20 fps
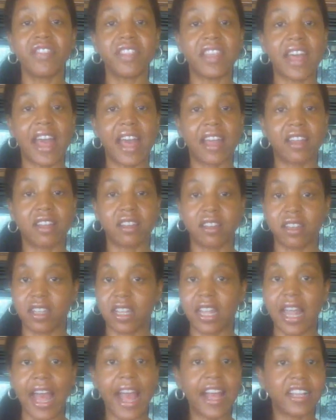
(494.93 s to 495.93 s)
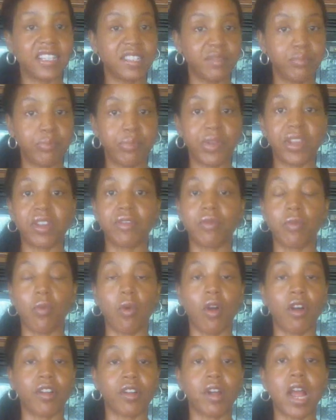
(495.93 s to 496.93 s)
that last bit of
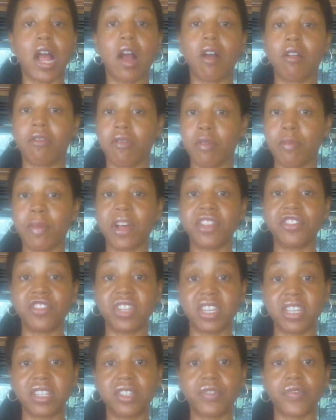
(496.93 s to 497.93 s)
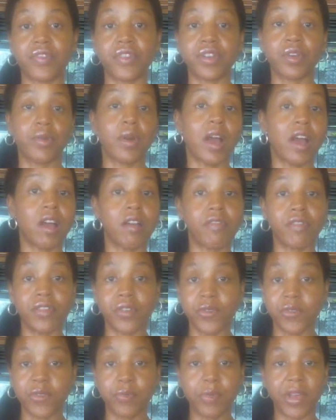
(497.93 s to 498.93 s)
water, however much it is for you, however
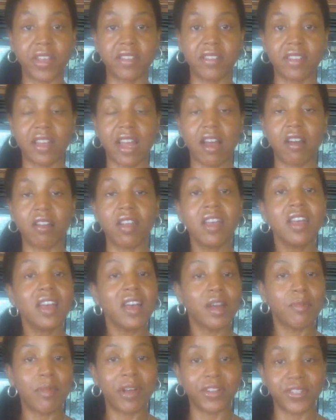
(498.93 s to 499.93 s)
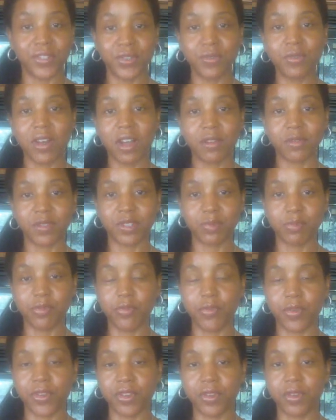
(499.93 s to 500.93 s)
you space it out, about 2 hours
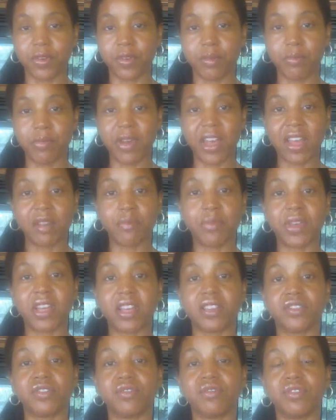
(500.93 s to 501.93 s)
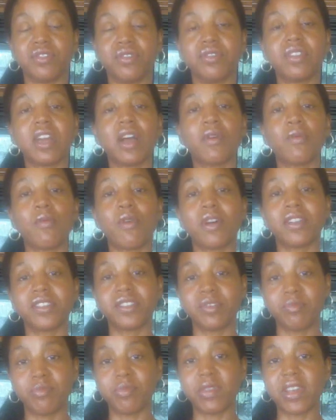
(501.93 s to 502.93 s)
before you go to bed, because you do not want
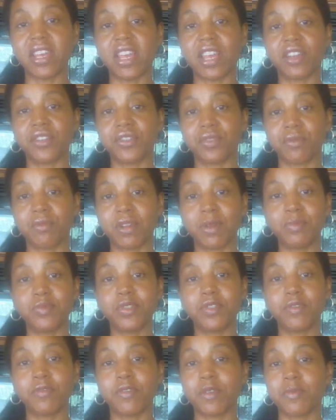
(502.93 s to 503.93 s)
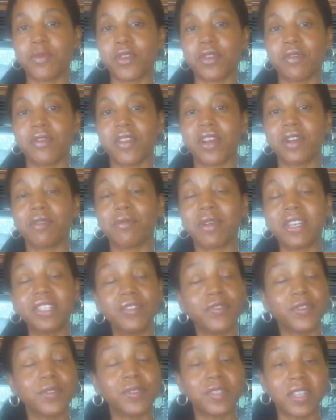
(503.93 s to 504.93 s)
to be interrupted from your very
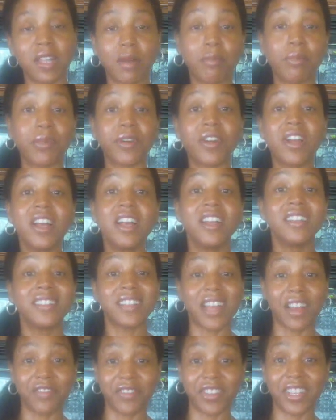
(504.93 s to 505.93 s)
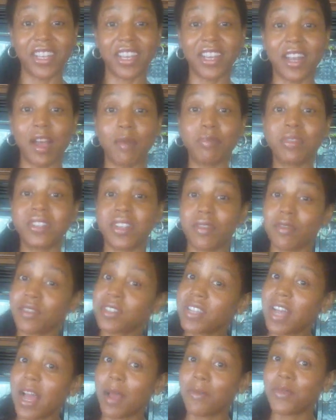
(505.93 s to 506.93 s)
restful slumber to have to get up several
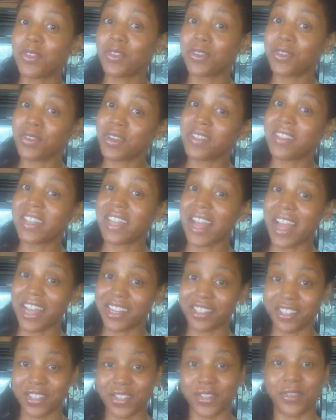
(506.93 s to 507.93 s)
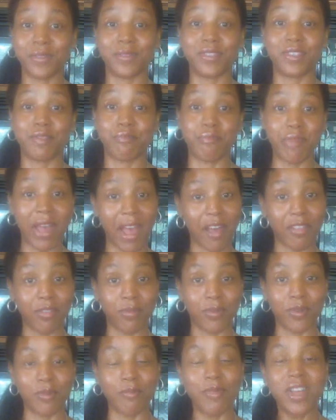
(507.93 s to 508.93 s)
times during the night to use the
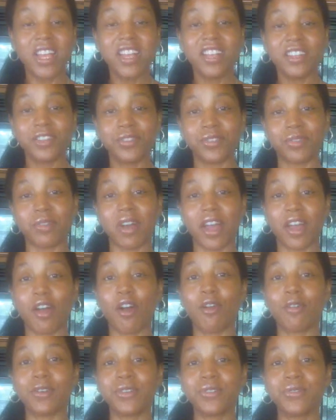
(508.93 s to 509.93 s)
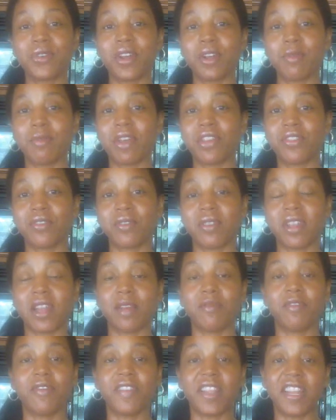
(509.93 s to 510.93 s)
bathroom. So I always try to make sure that
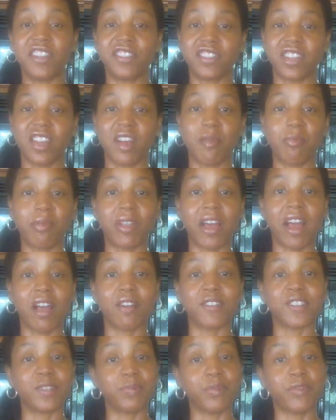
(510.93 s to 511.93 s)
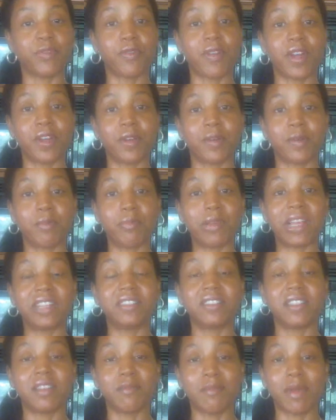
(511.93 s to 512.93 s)
I'm finished a couple of hours before I go to
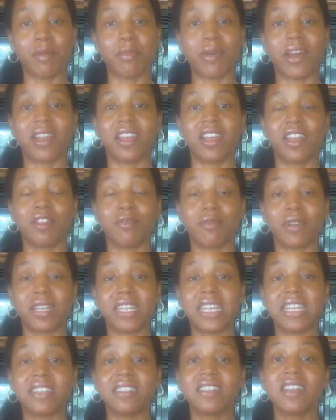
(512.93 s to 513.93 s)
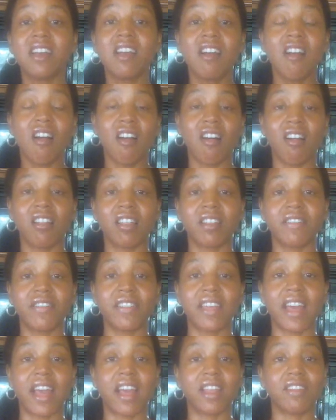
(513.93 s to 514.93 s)
bed so that my body can release all
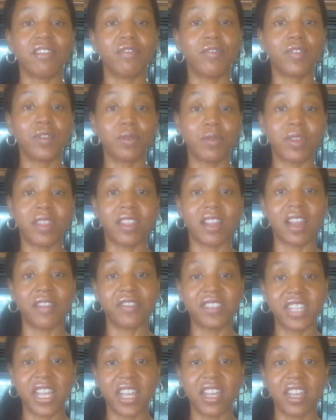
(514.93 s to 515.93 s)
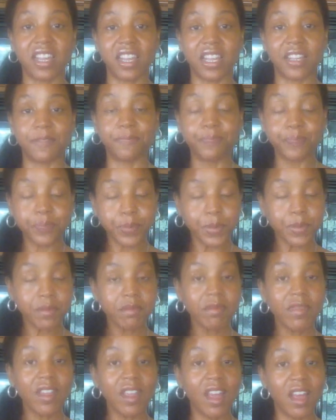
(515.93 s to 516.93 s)
of that fluid that I've taken in.
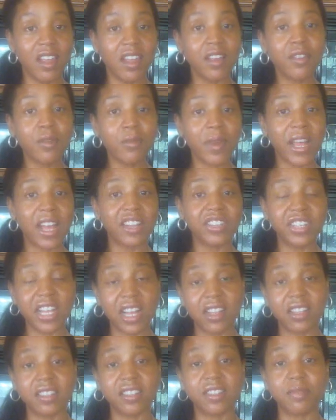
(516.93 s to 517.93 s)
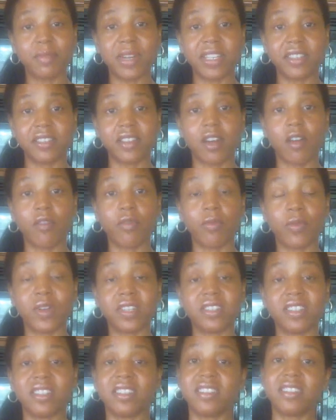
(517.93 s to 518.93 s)
Another way I challenged myself
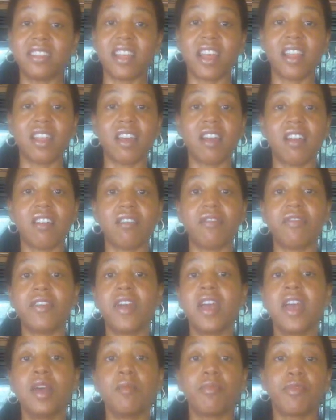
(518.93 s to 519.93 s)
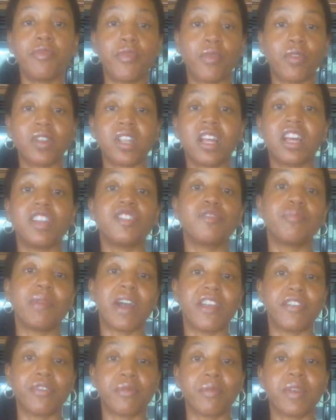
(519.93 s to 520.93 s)
was, instead of before lunch
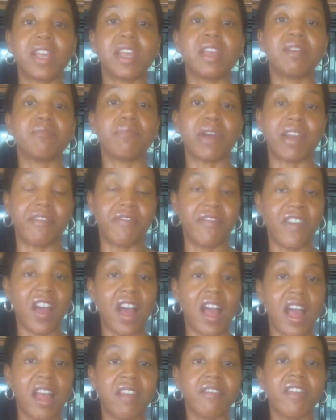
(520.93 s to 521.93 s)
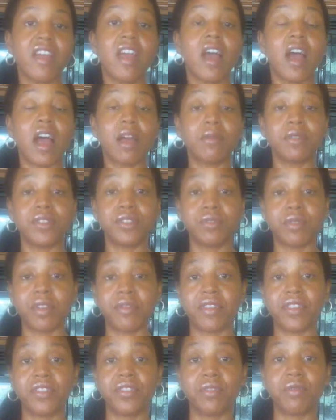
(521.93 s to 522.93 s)
by 3 and by 5, I would do
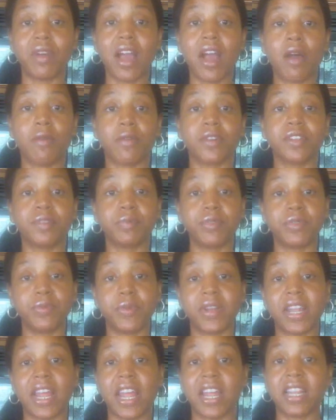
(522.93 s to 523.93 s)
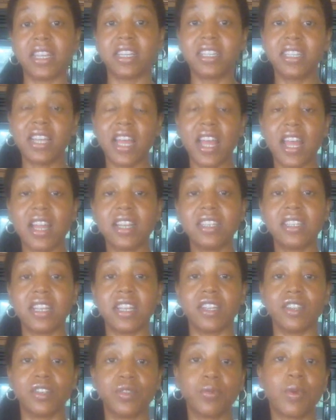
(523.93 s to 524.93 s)
every 2 hours, between 8 and 10,
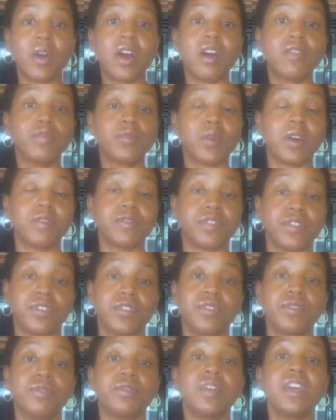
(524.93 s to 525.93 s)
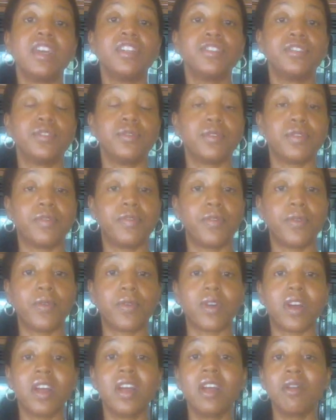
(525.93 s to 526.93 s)
10 to 12, 12 to 2, 2 to
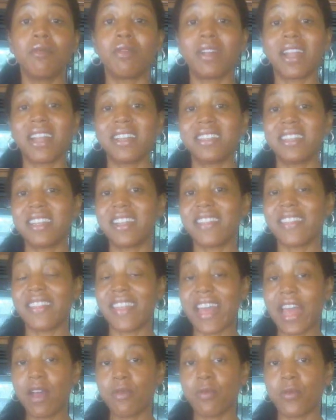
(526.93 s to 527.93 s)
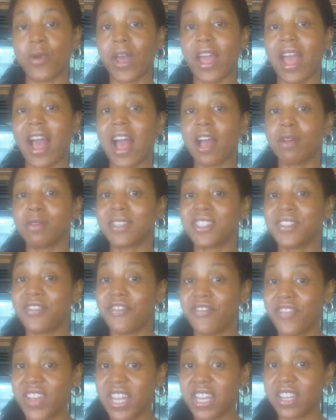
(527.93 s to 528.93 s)
4. When I did it that way, I was
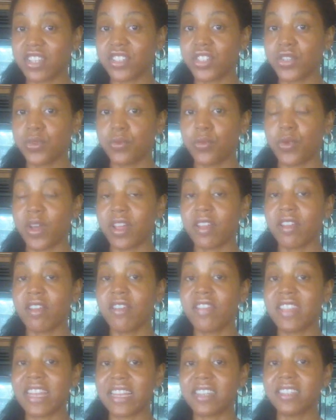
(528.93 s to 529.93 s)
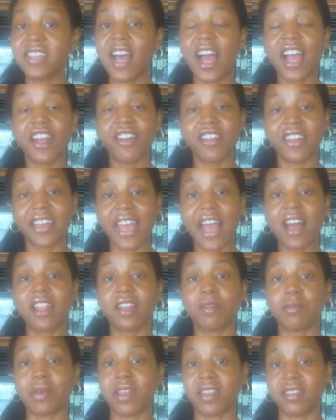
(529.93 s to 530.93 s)
finished with the entire
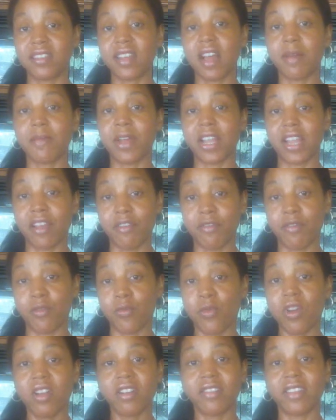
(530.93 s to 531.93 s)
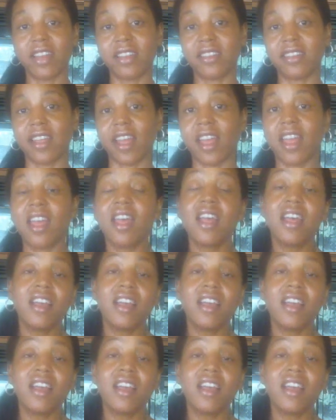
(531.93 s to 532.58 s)
gallon by the time I left for work that day.